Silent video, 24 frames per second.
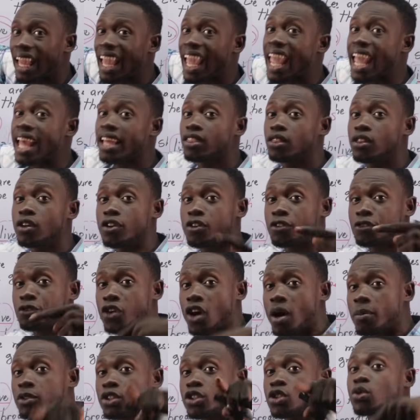and the
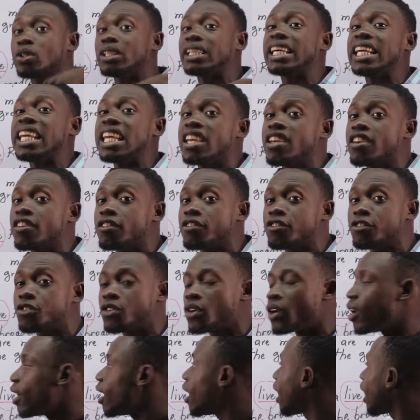verb to leave,
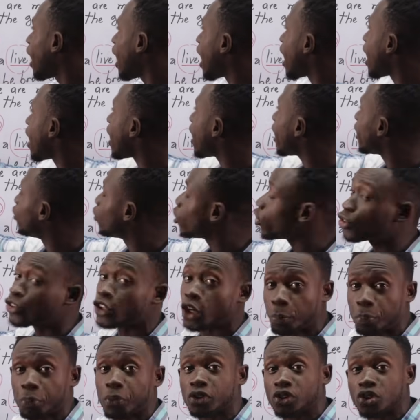and the
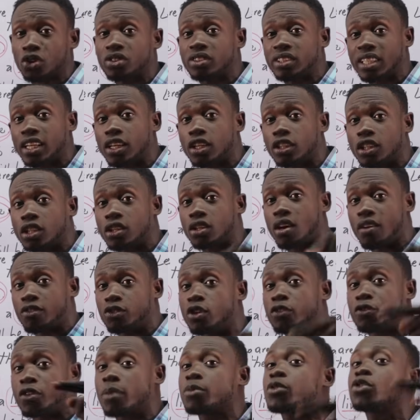third person singular of
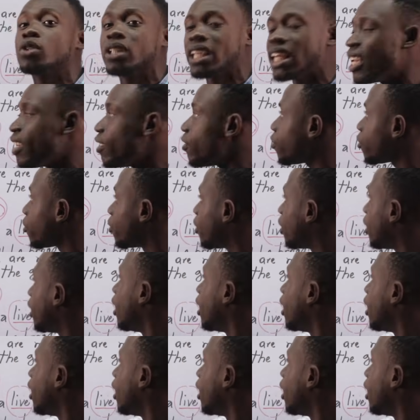the verb to leave,